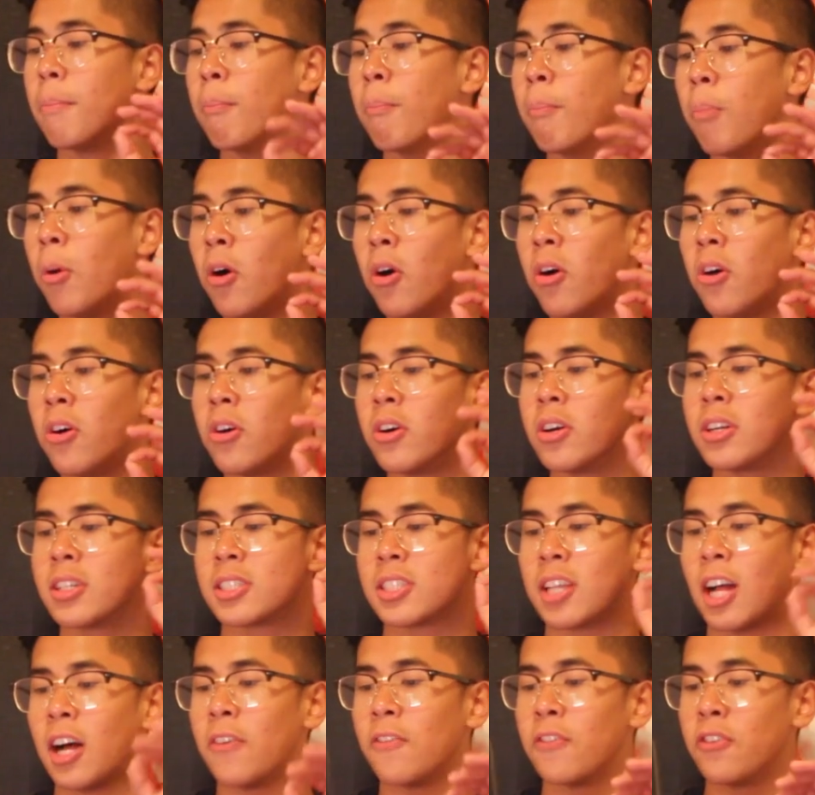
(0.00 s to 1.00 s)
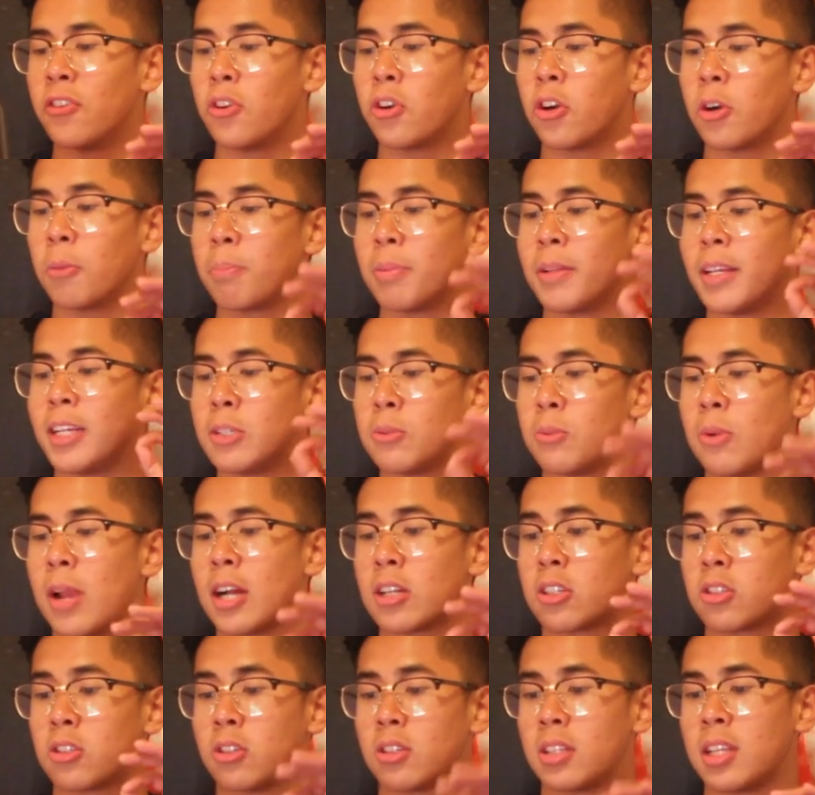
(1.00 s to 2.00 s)
Boom Salvador, please
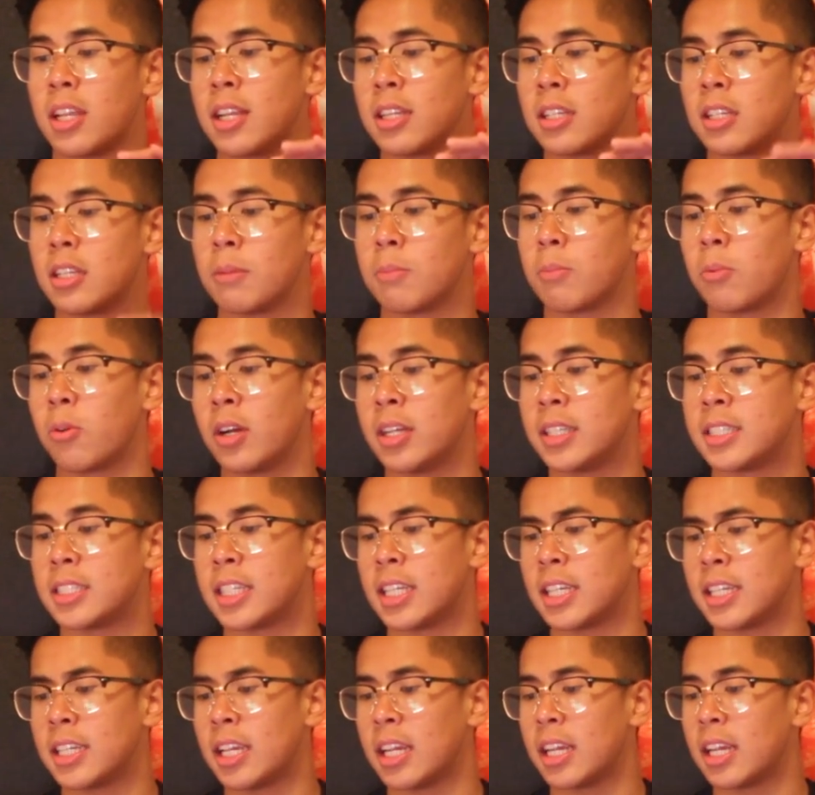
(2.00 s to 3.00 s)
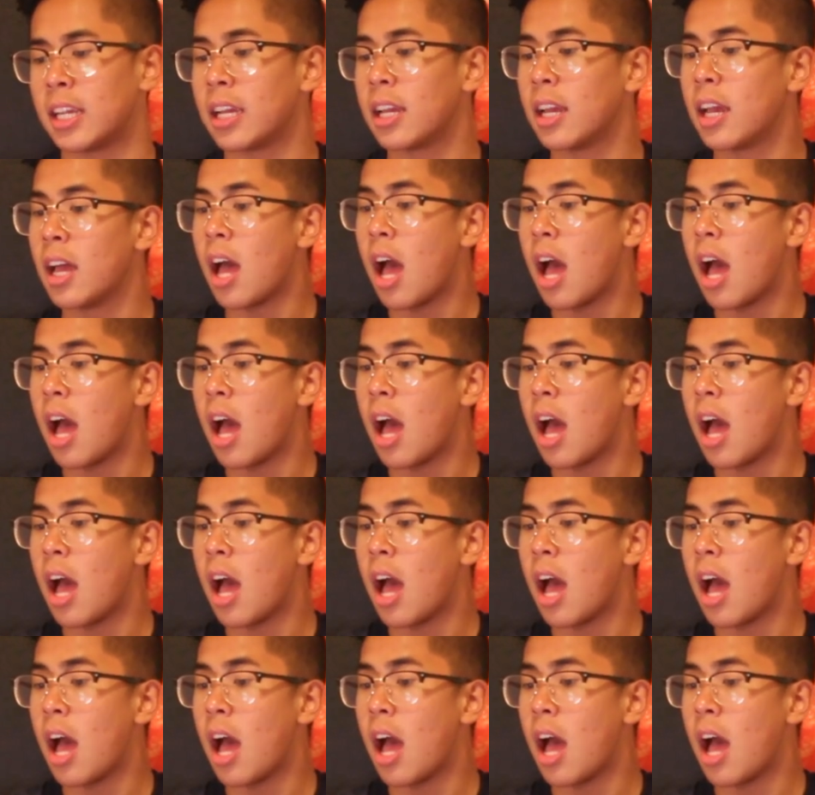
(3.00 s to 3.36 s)
react to TNT BOYS singing.